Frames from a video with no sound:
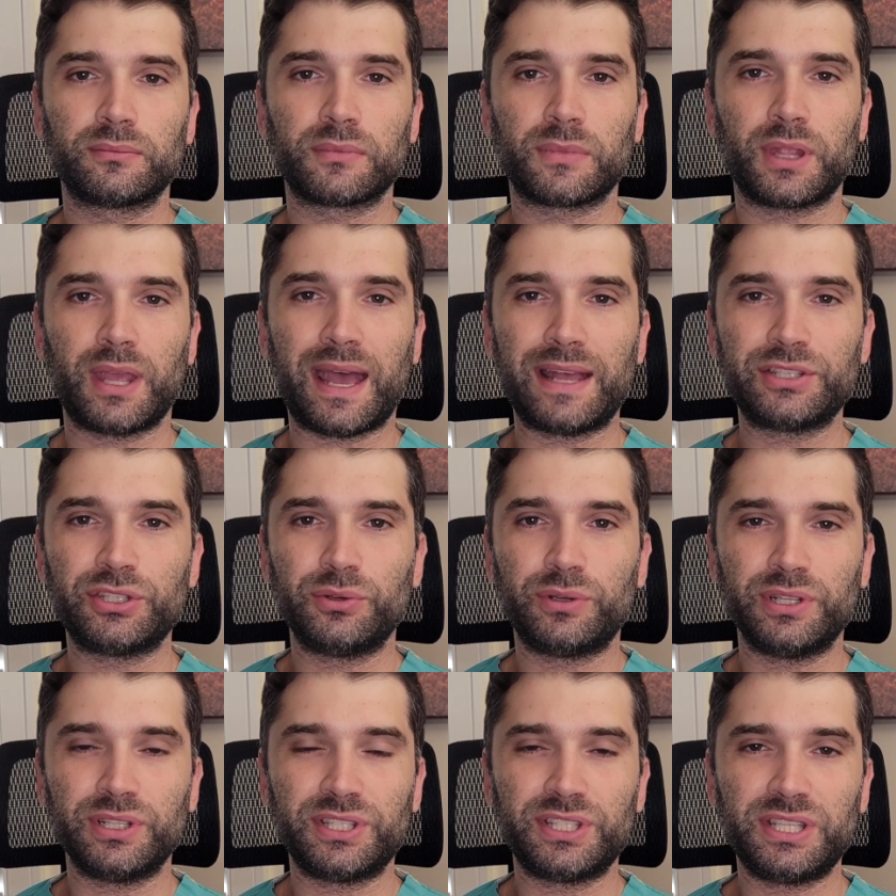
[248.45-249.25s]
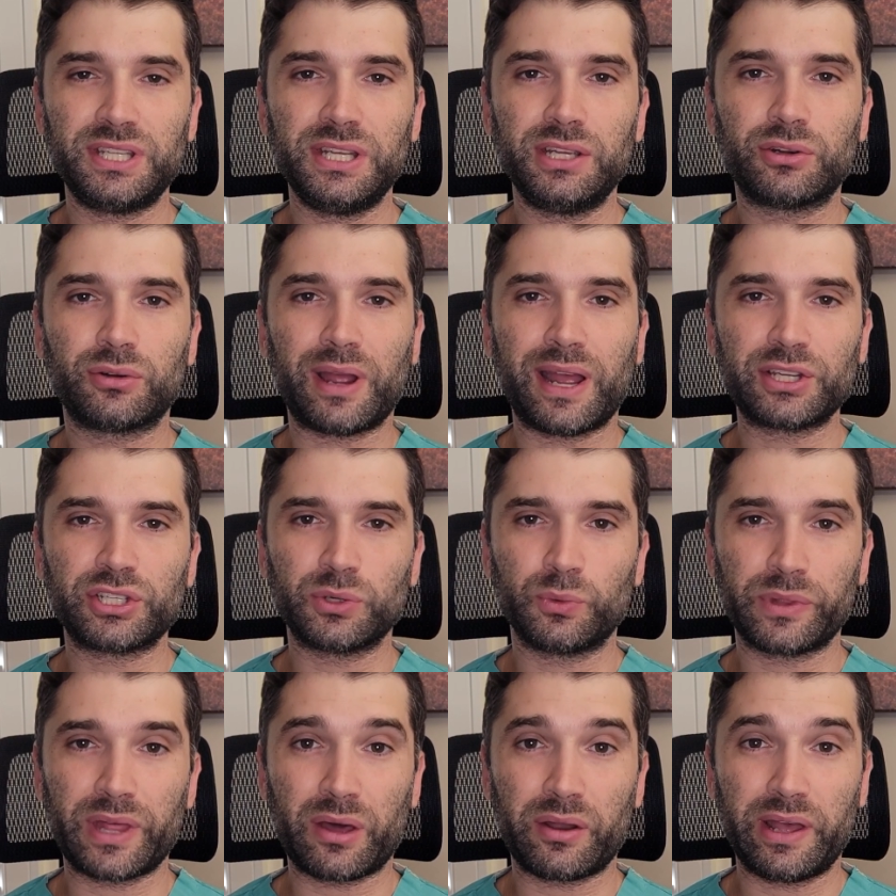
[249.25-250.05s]
As you can see,
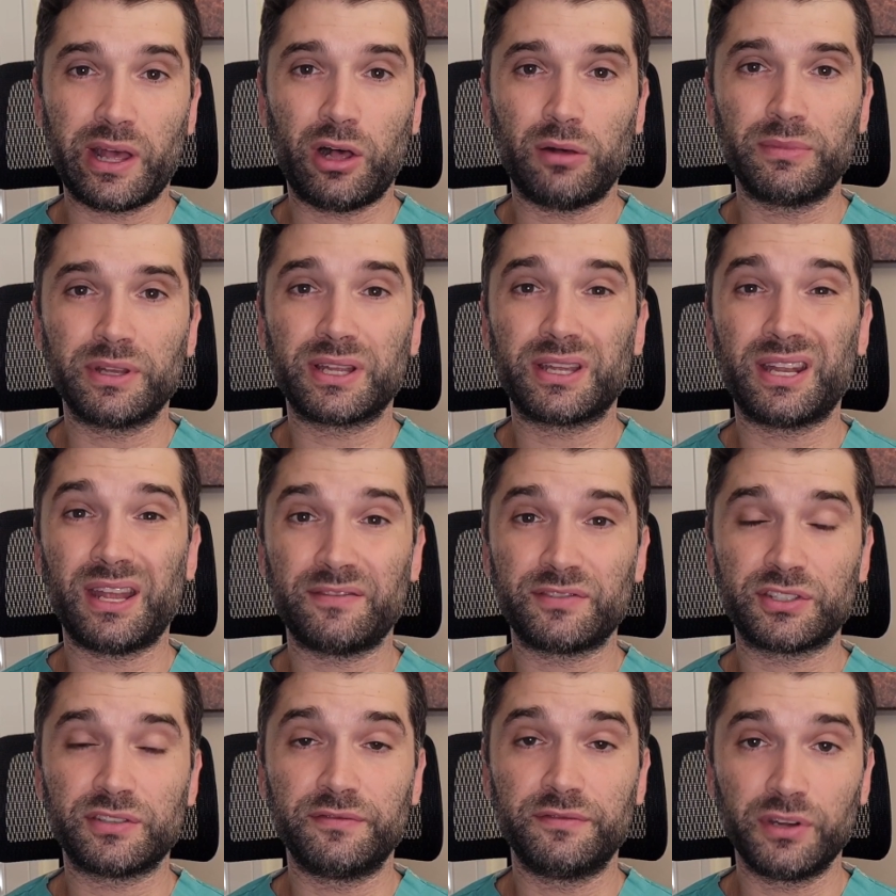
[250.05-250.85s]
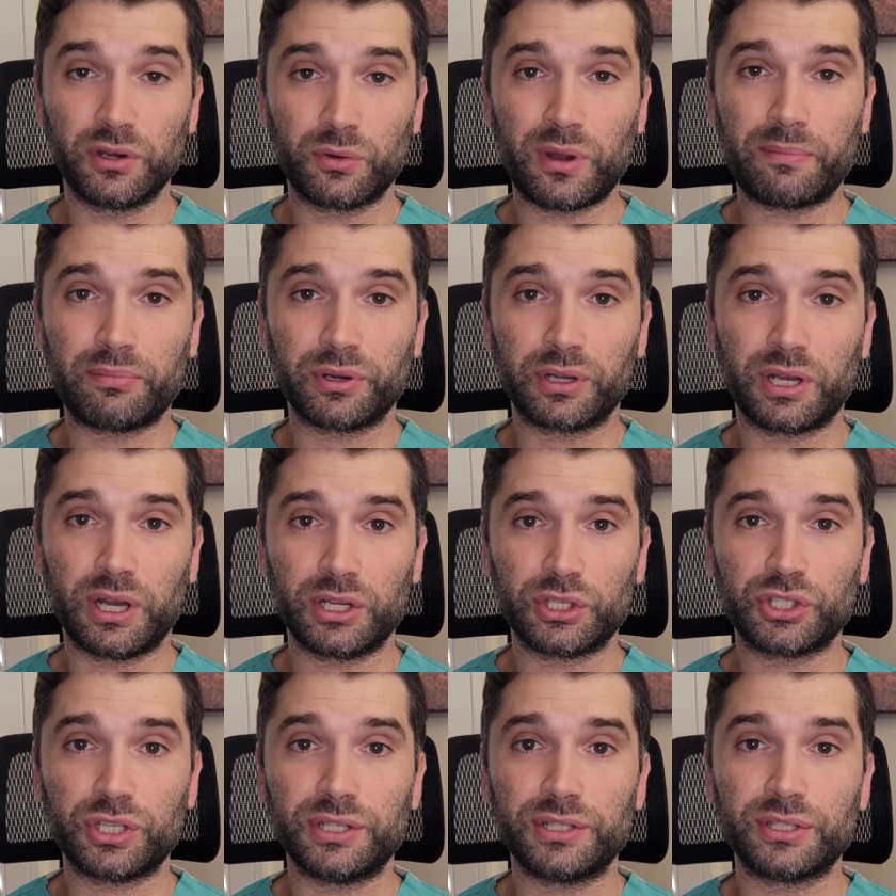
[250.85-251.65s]
crashing without a helmet can have severe
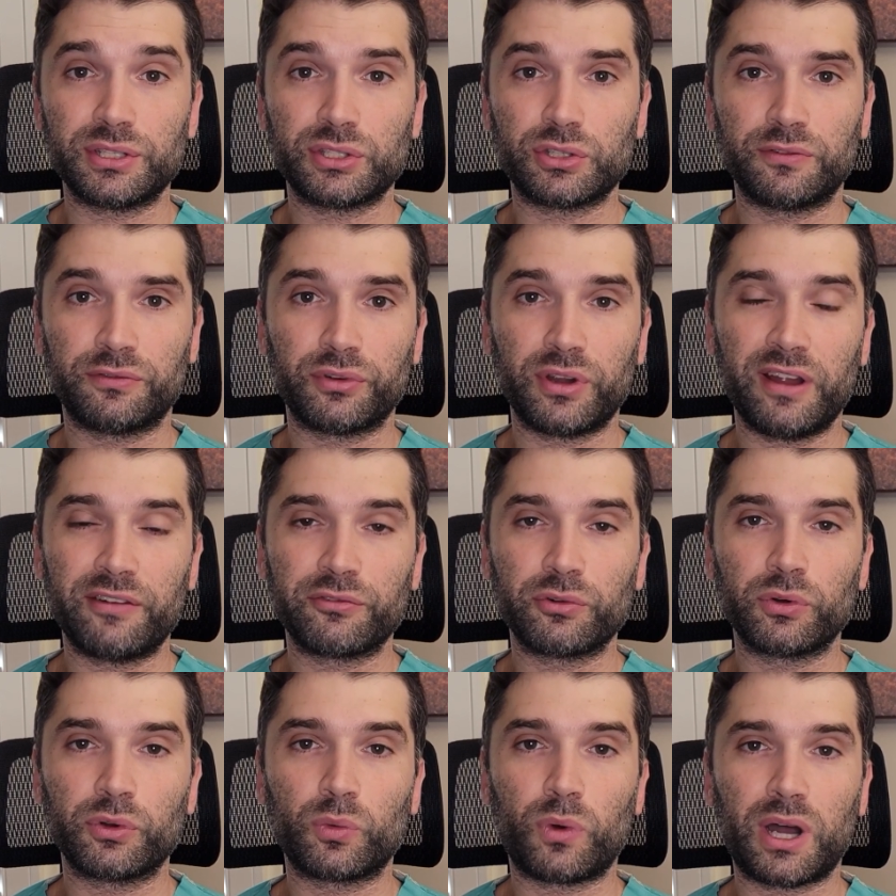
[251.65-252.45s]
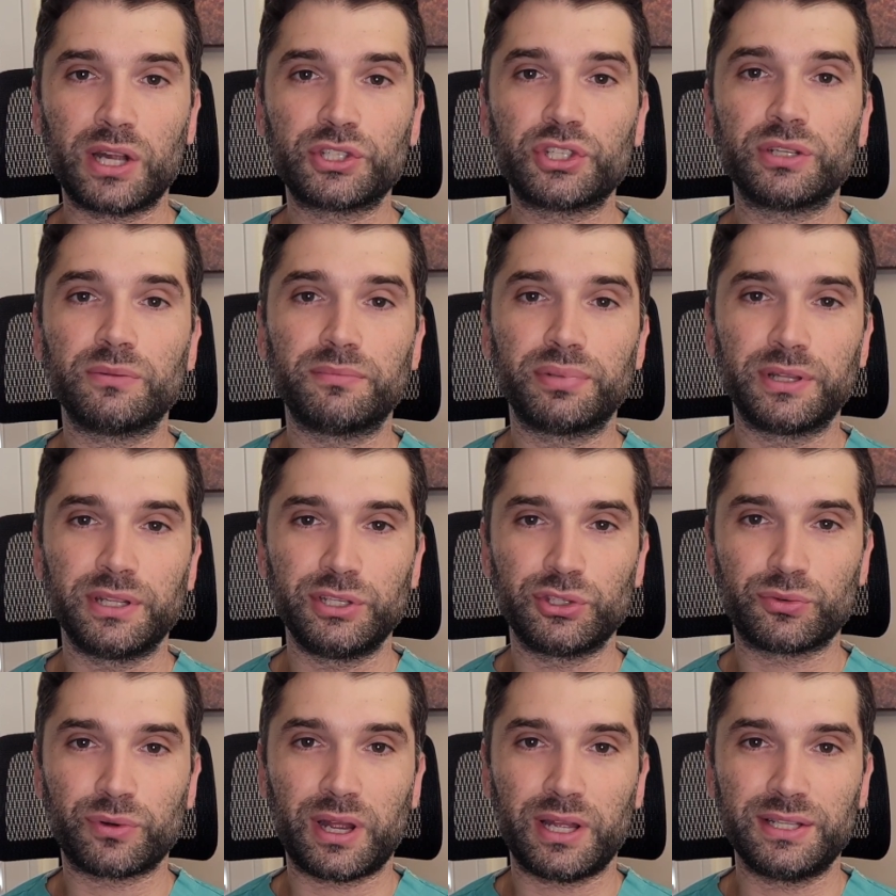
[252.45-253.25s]
repercussions, so for everyone watching,
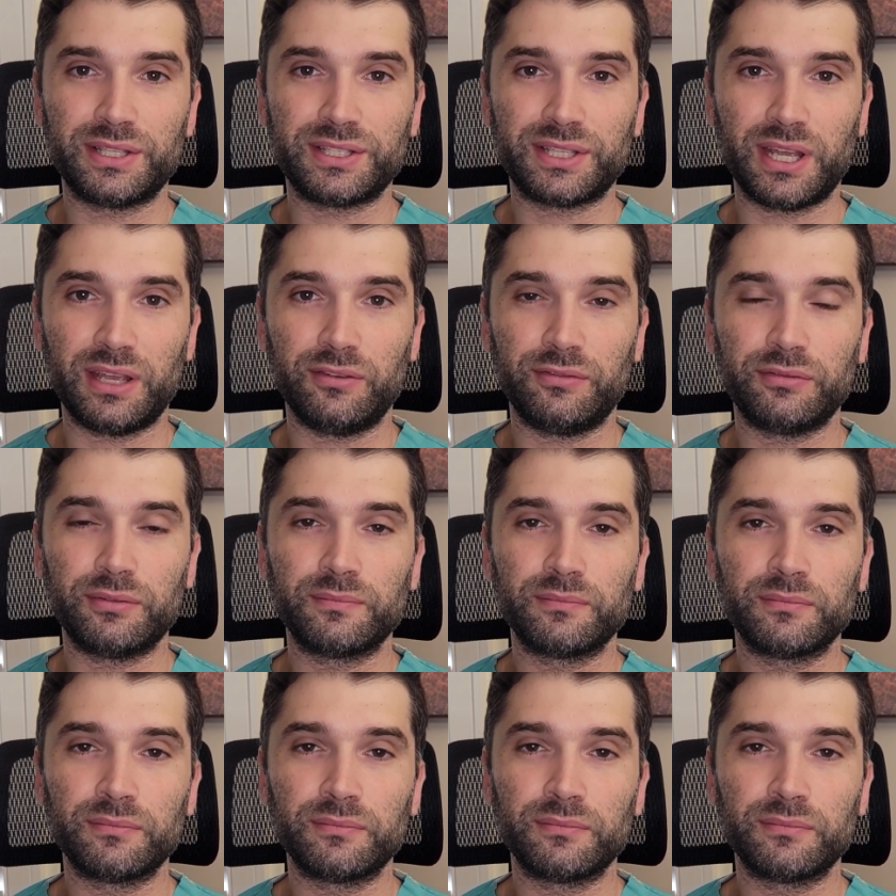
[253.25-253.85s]
please ride safe.